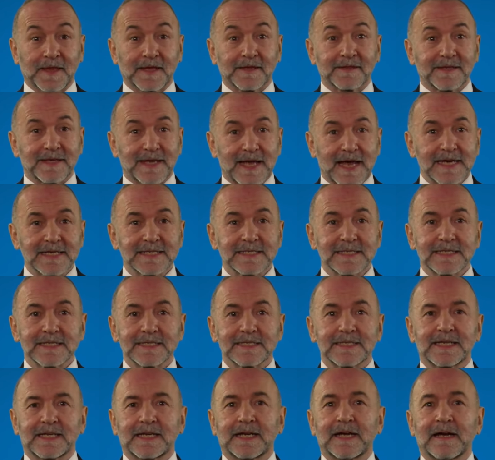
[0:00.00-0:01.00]
The
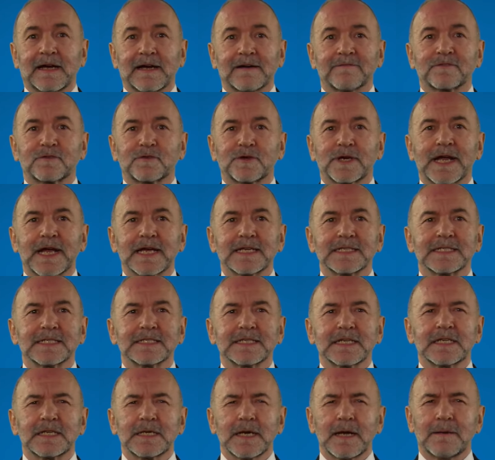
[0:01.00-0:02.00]
ATT have created
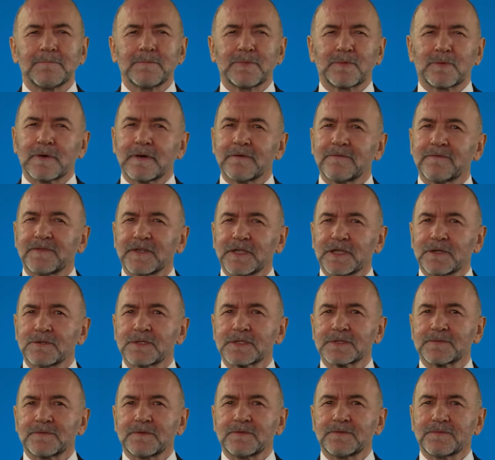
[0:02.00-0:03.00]
a number of
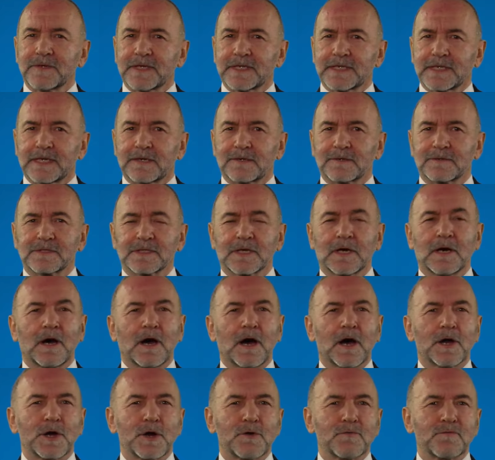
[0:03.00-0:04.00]
useful videos
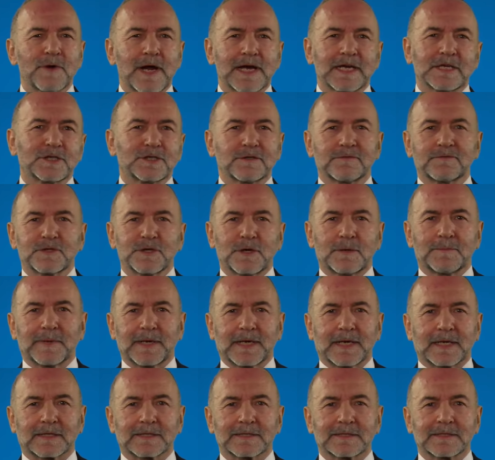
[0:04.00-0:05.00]
on a range of
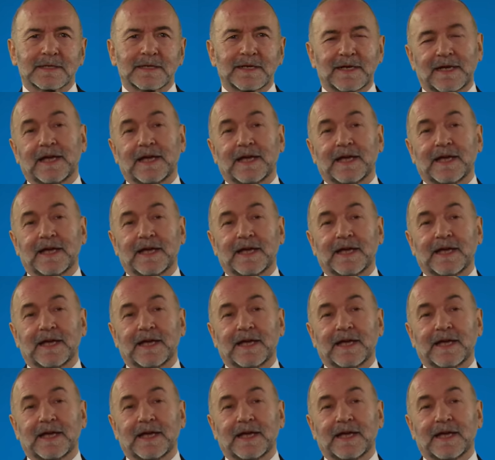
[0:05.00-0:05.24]
topics.